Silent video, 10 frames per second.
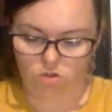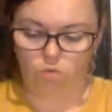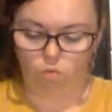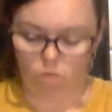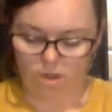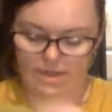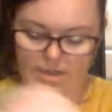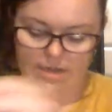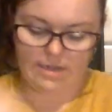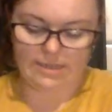
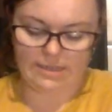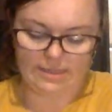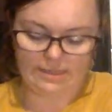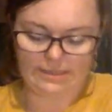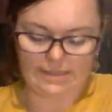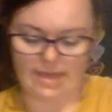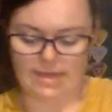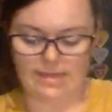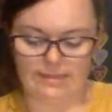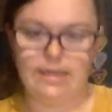One
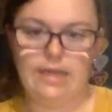says